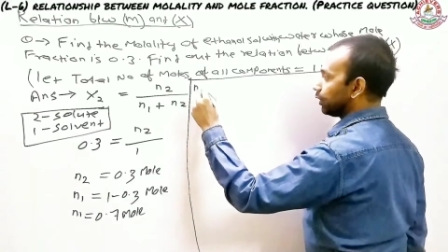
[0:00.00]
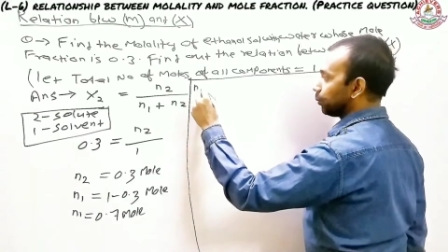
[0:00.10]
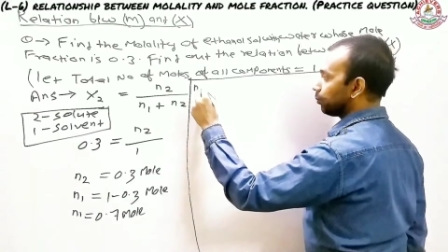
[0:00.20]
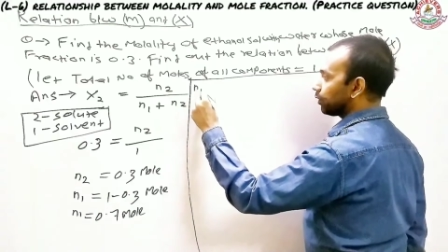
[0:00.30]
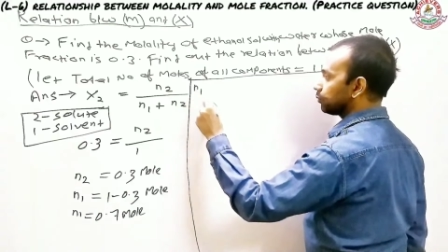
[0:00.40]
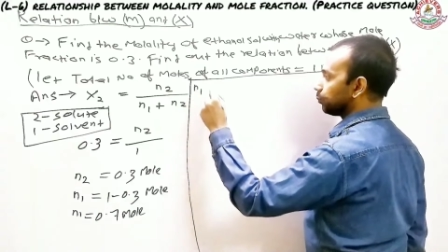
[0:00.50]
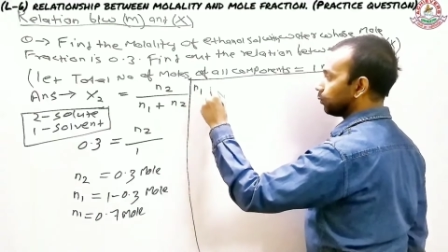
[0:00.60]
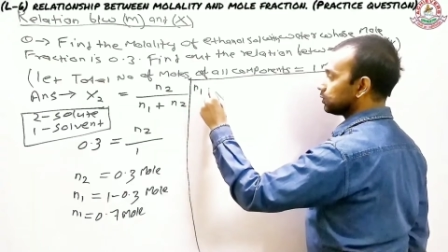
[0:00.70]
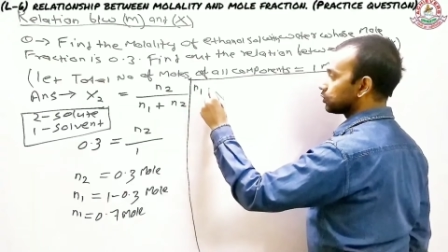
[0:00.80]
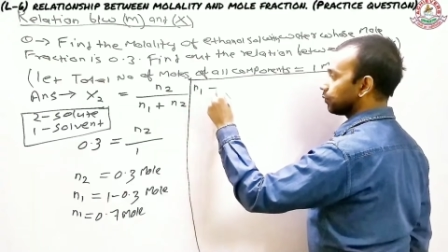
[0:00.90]
number of
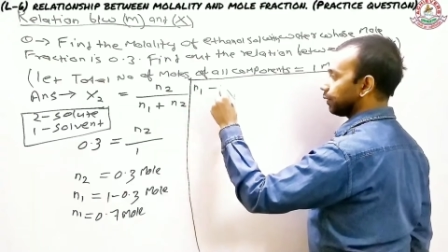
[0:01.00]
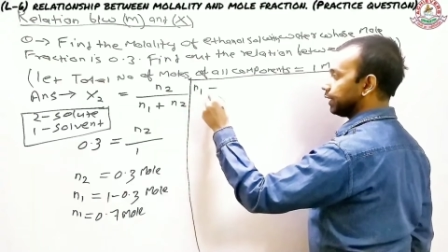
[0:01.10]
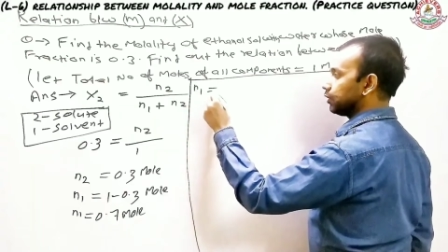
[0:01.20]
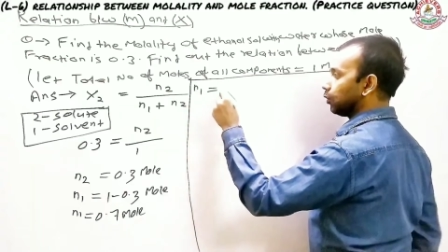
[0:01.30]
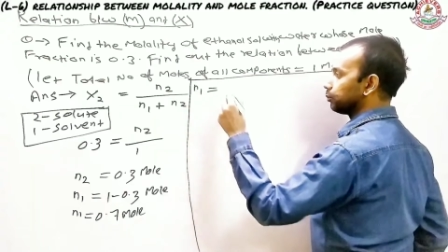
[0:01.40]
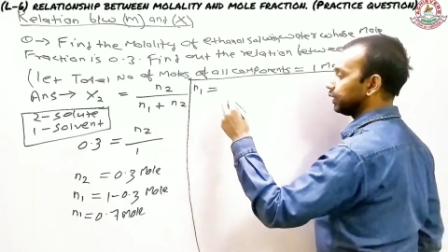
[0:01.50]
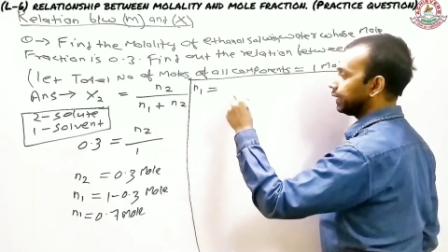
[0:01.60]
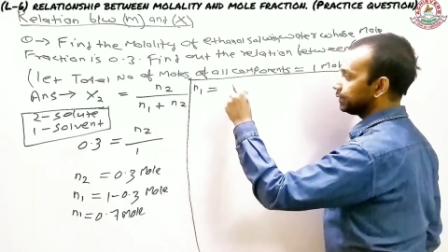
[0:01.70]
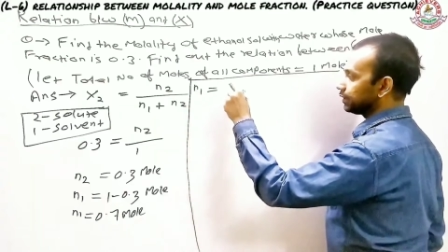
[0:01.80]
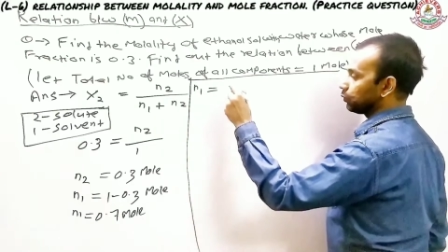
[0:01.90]
moles of any
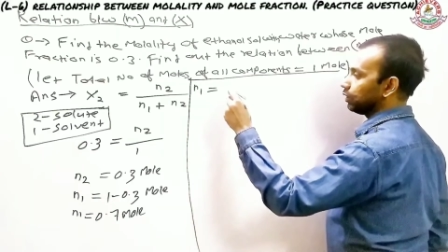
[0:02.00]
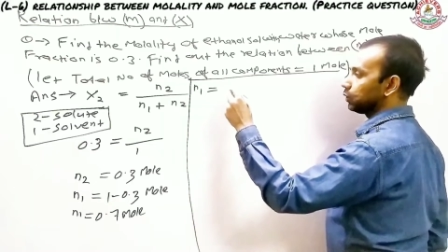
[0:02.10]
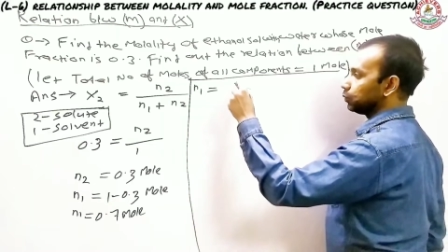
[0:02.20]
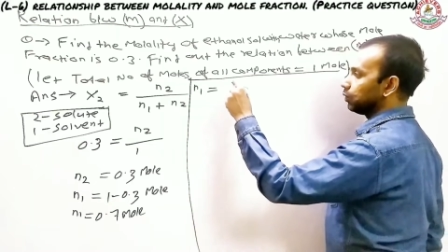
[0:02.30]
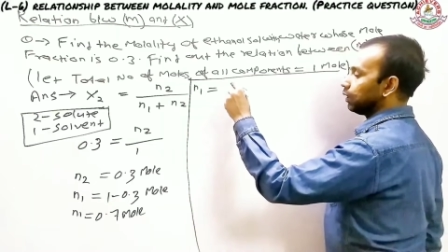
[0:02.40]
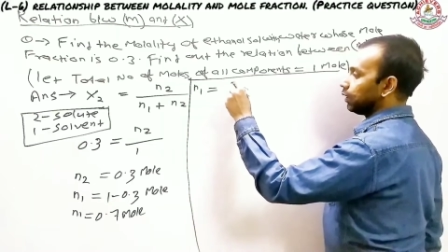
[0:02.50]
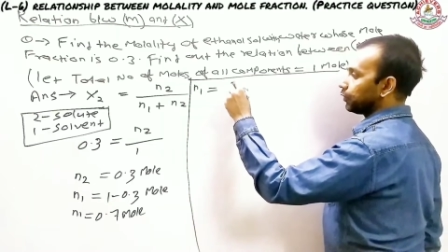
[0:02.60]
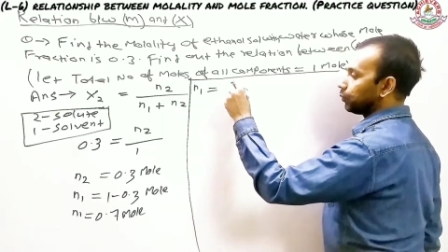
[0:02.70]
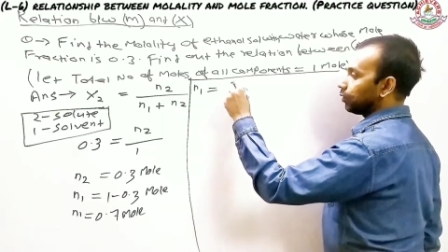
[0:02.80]
component is equal to